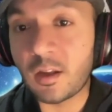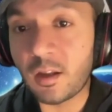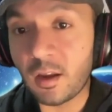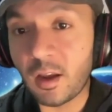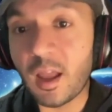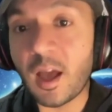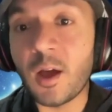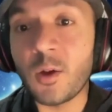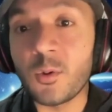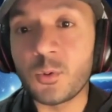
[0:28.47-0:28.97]

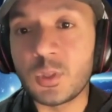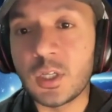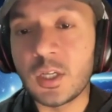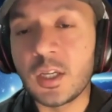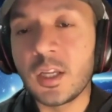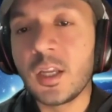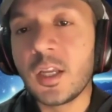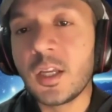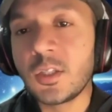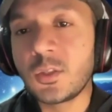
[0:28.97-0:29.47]
cloud
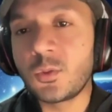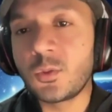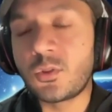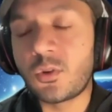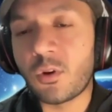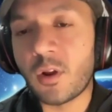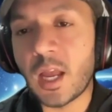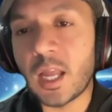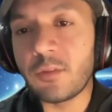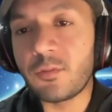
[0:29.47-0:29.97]
to
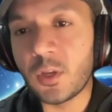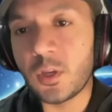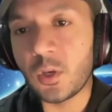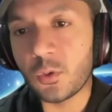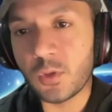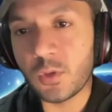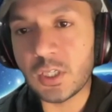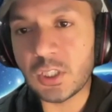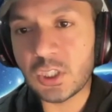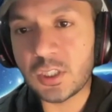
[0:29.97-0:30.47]
drive
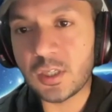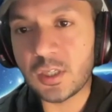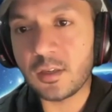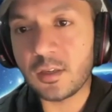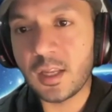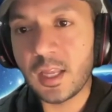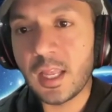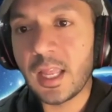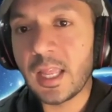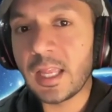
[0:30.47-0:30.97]

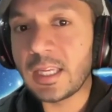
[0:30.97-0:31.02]
innovation,